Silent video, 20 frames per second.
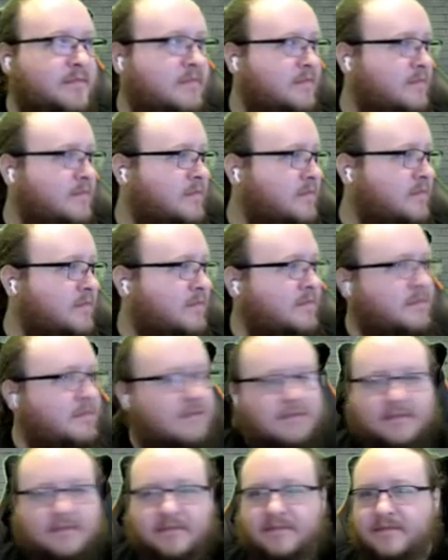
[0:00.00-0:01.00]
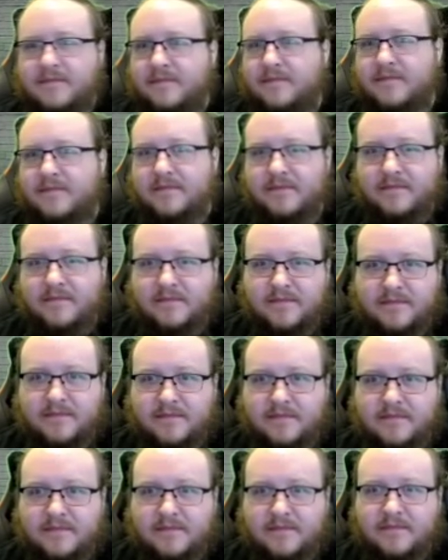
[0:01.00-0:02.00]

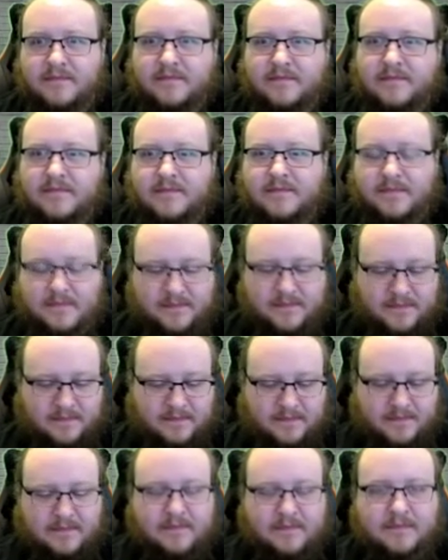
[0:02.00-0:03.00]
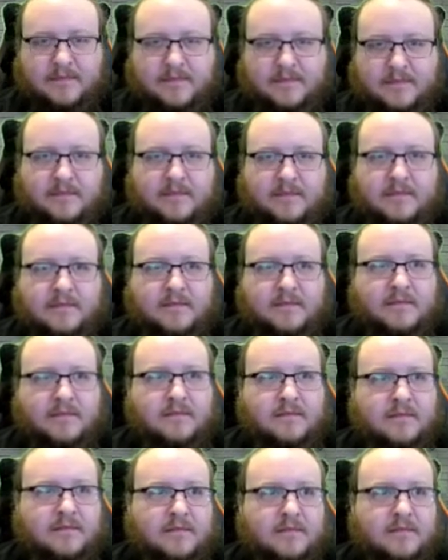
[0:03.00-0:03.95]
The person shown says nothing.